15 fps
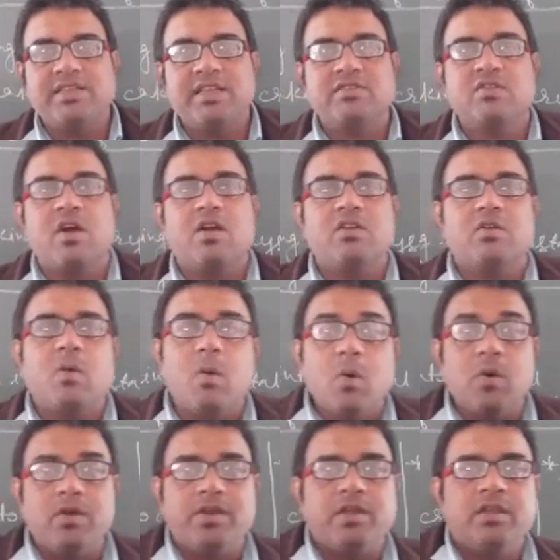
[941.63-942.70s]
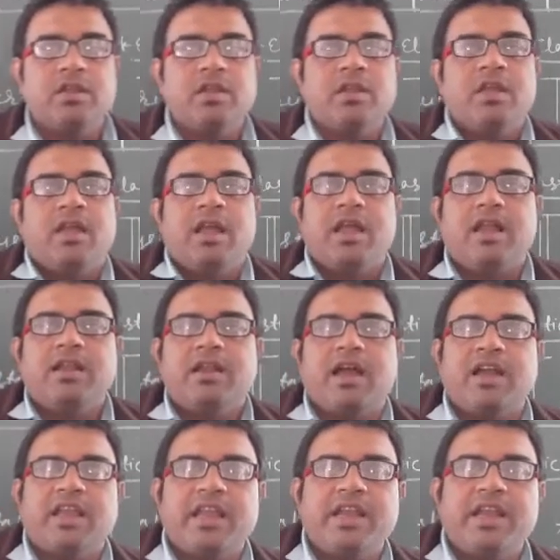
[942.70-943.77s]
got old and
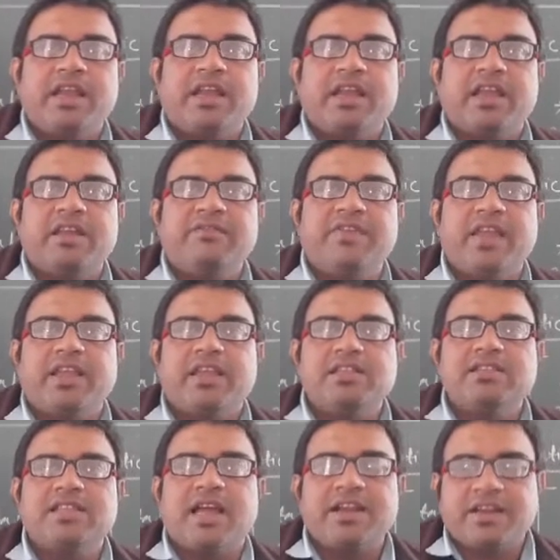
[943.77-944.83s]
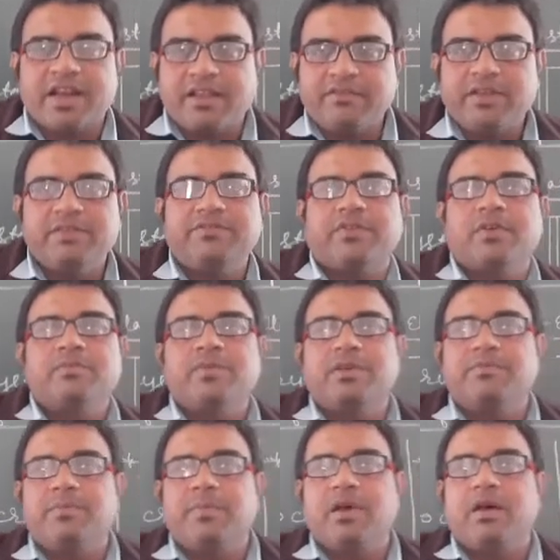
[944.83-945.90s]
again vehicles are traveling from the
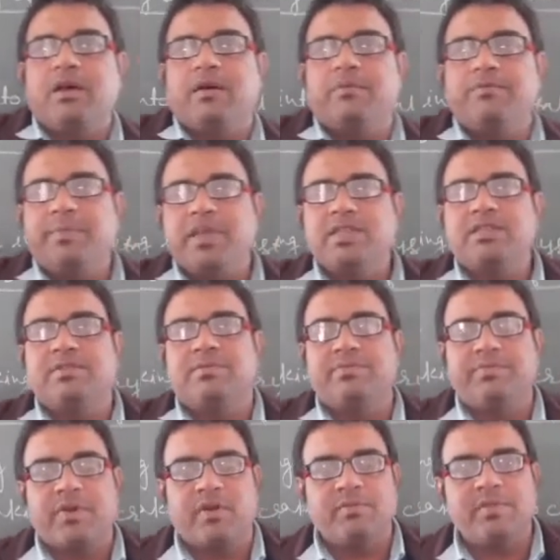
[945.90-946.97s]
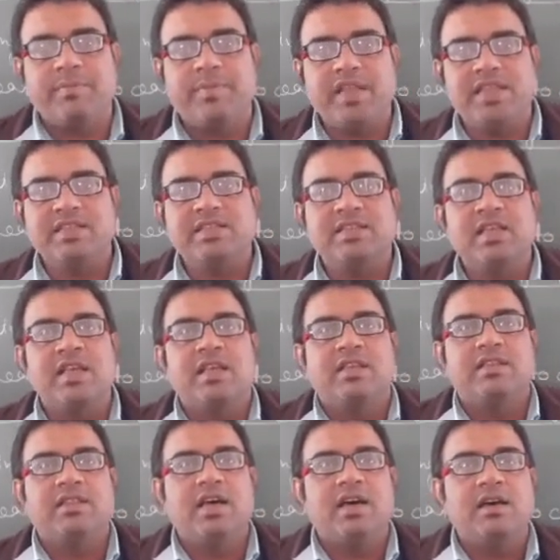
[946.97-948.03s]
bridge,
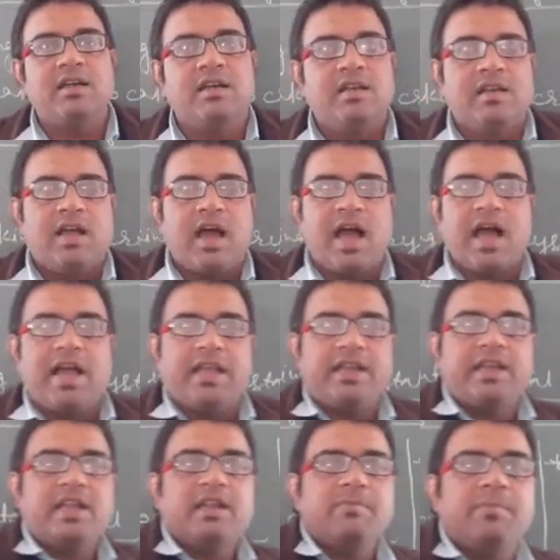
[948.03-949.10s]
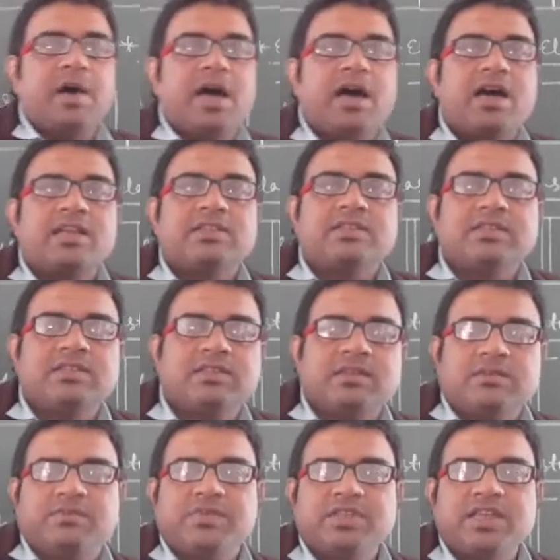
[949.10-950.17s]
the iron bars
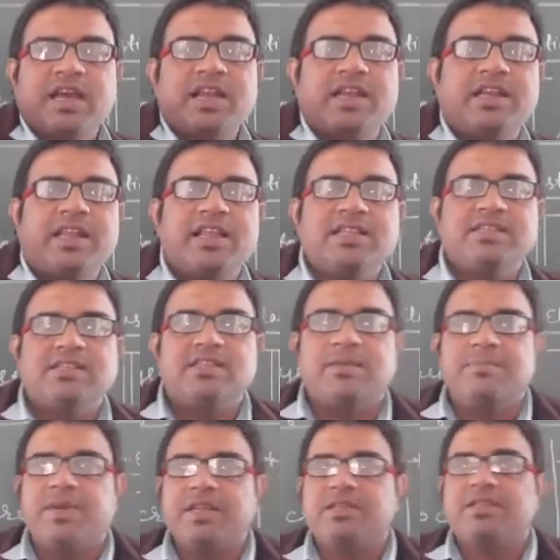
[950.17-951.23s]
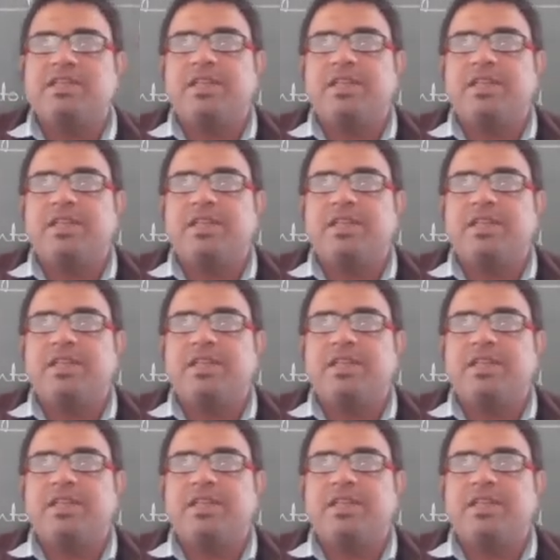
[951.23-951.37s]
which are attached in the bridge